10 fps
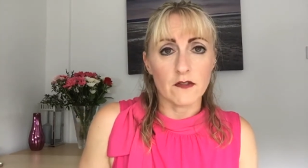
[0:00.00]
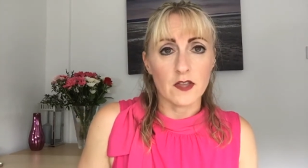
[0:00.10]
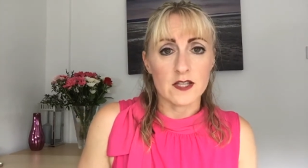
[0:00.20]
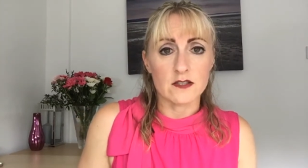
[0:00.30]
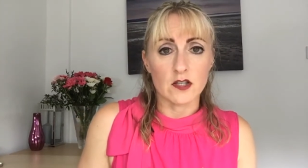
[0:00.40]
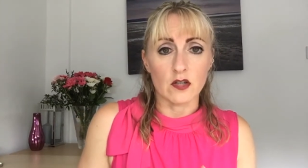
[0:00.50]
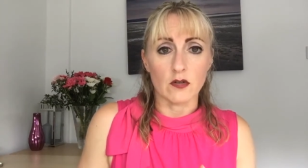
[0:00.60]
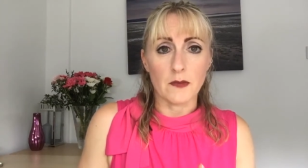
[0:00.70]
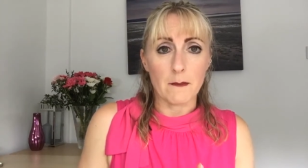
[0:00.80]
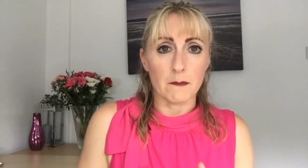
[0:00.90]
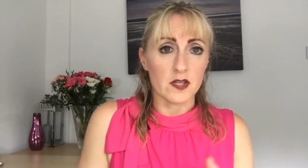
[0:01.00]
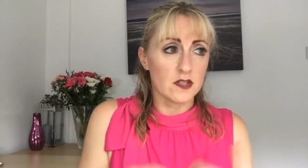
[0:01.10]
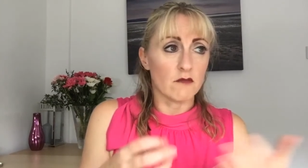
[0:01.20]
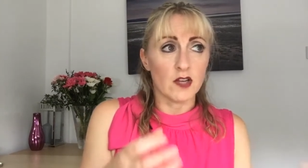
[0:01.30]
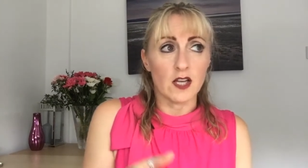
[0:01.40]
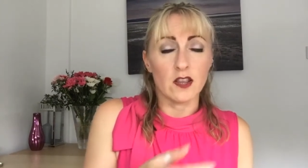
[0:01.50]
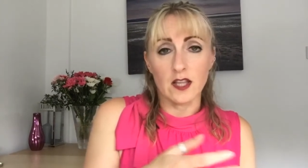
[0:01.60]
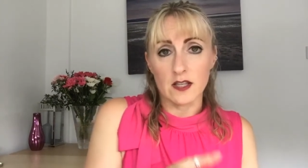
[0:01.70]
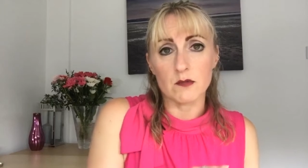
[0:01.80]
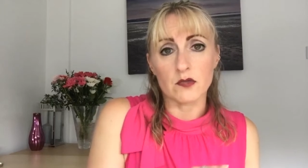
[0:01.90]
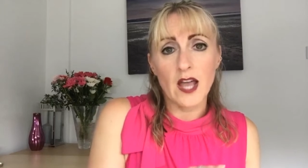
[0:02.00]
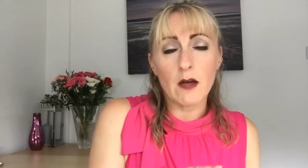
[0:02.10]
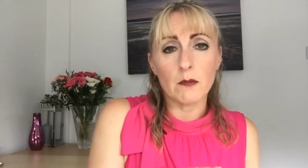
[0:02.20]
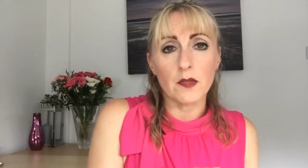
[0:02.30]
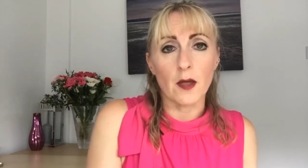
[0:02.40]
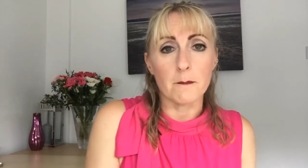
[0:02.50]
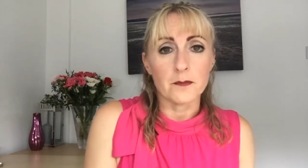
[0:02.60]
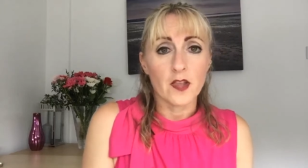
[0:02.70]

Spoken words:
this to your members? I really think this would help them.